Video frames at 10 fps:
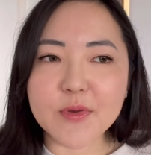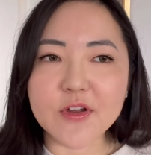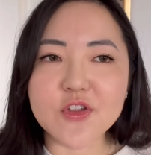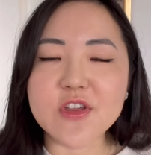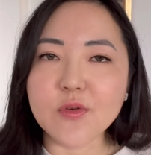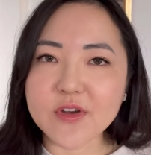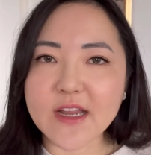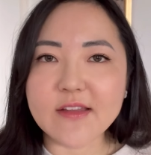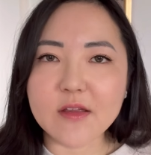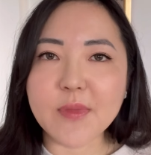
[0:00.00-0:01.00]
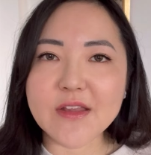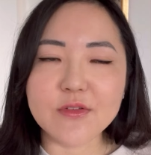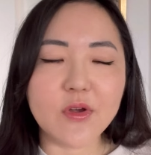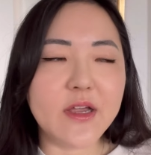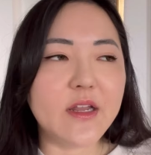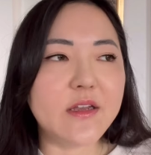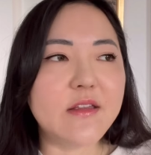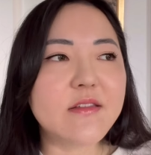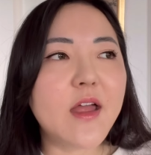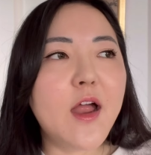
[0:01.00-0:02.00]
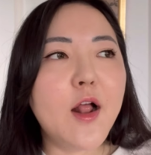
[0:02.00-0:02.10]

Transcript: because she already has her pencil eyeliners,